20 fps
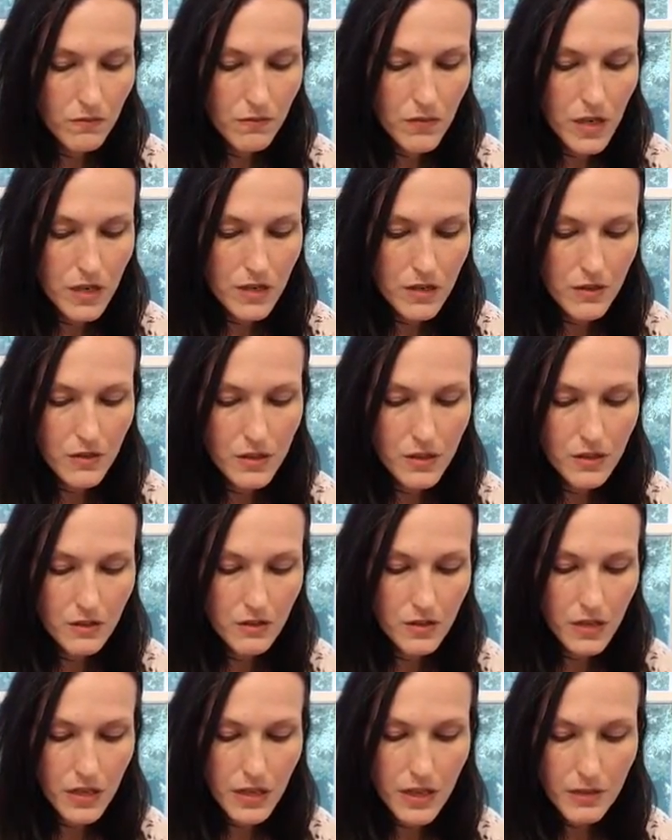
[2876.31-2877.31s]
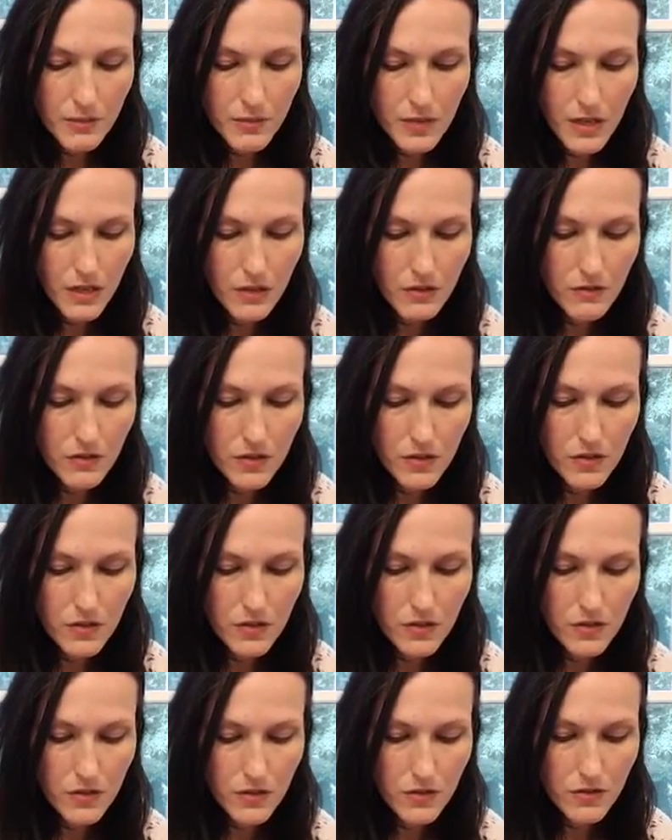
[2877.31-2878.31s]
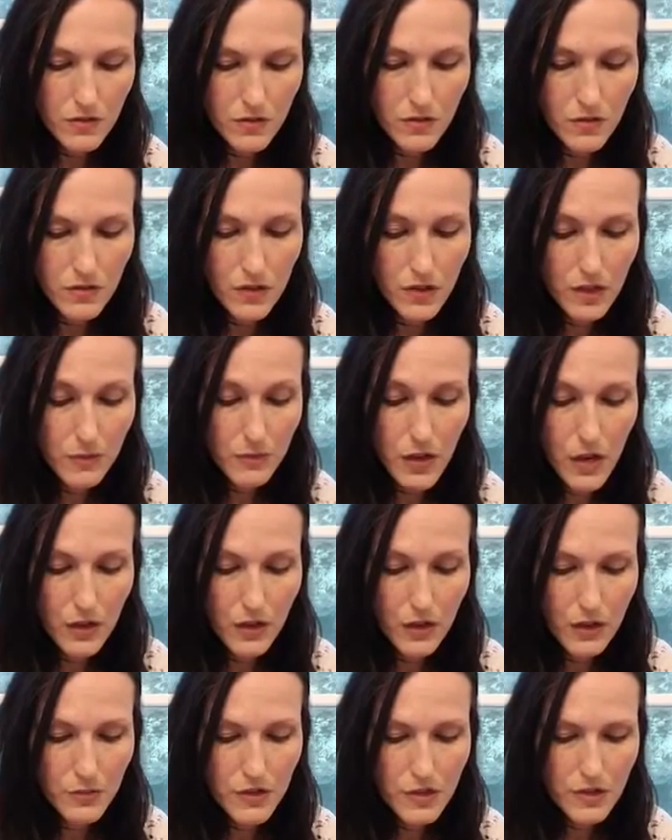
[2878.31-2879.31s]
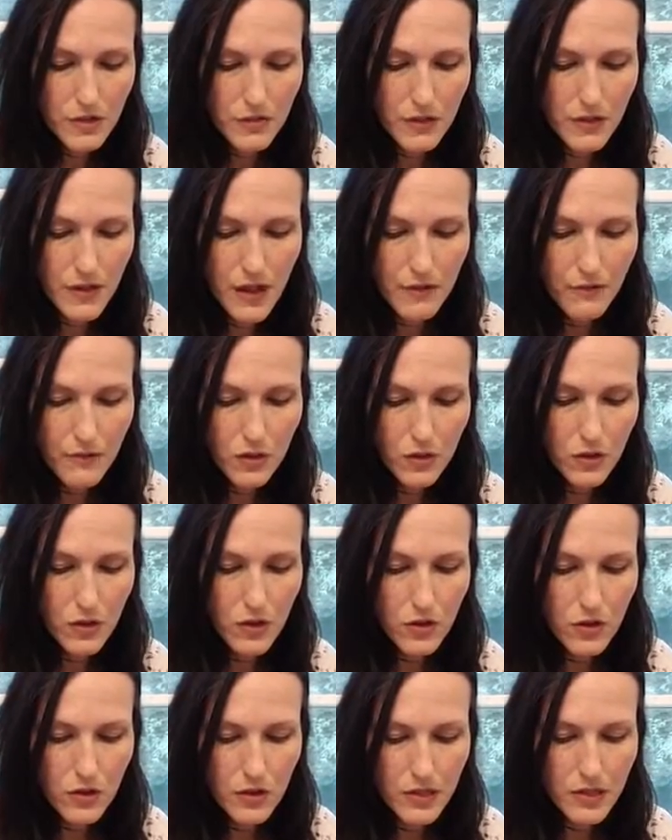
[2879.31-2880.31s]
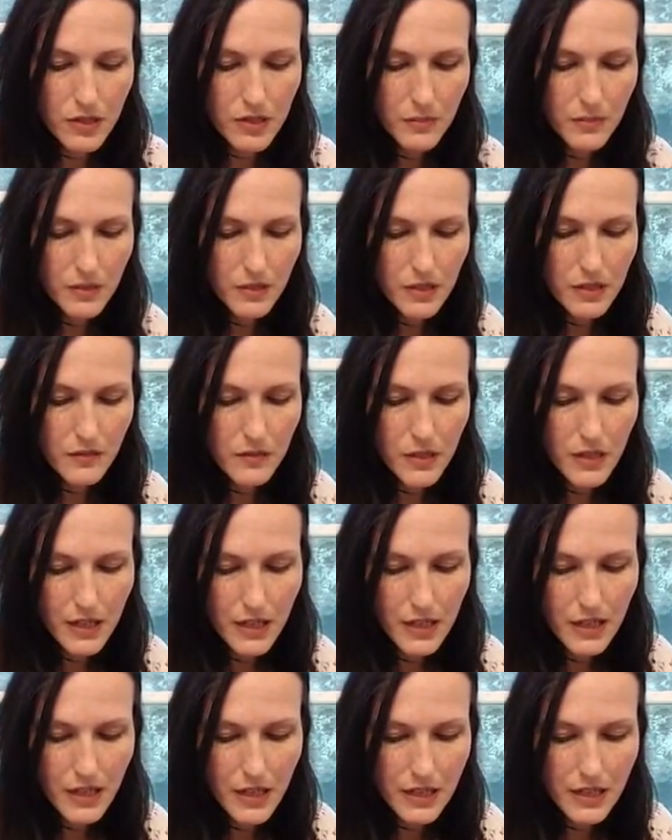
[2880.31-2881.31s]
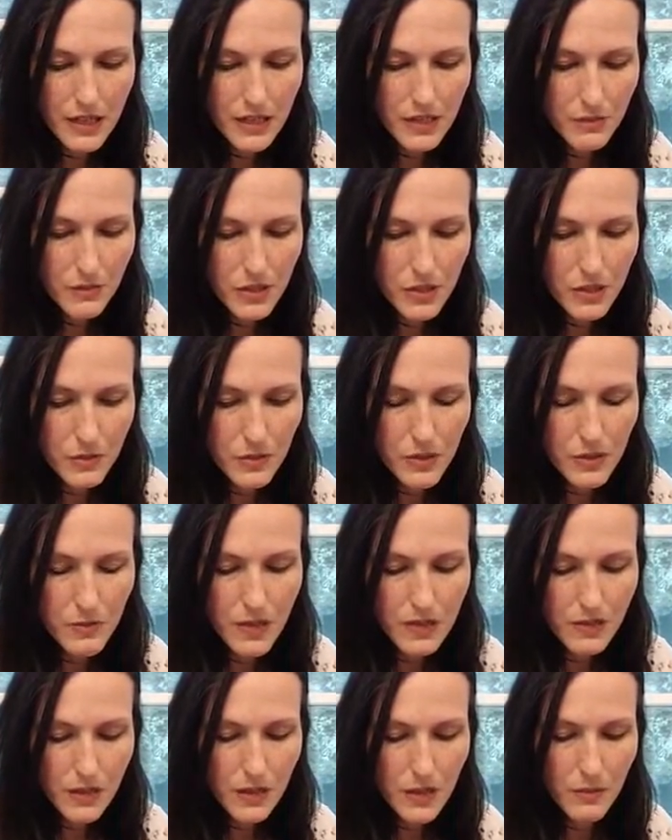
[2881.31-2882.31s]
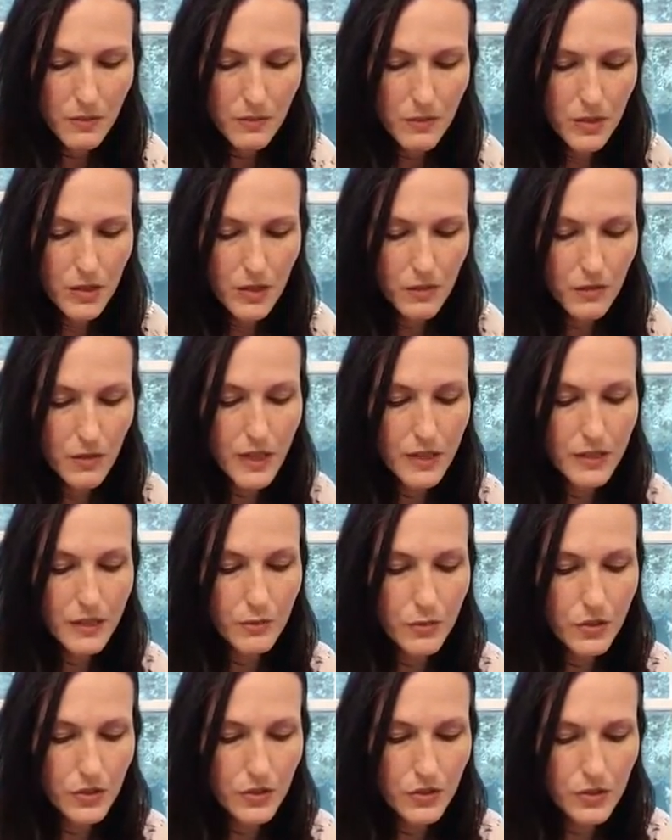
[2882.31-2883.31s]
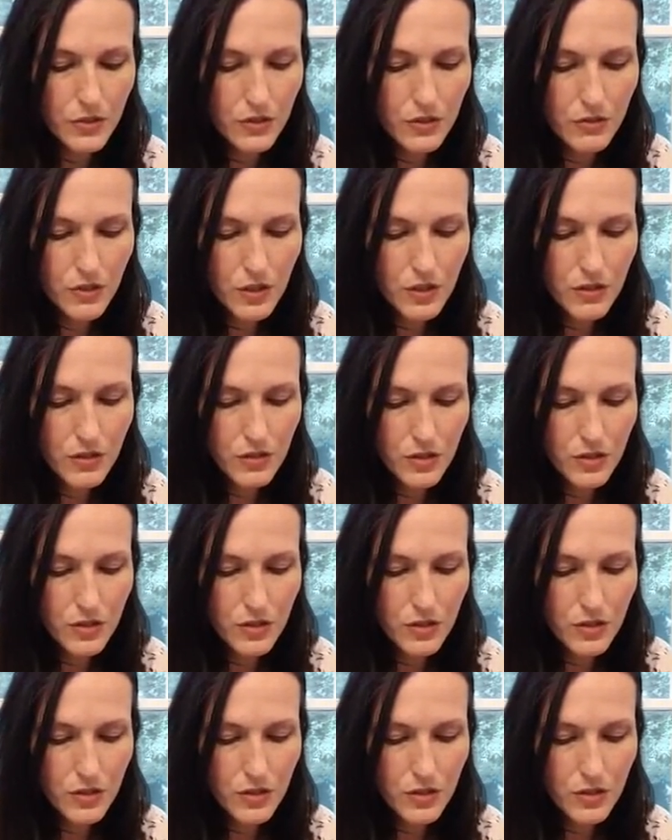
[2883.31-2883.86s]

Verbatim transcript: I know it's a lot, but this is that I'm not going to be doing that for long because I believe that I ha- I need to be spending my time, you know, writing the books and and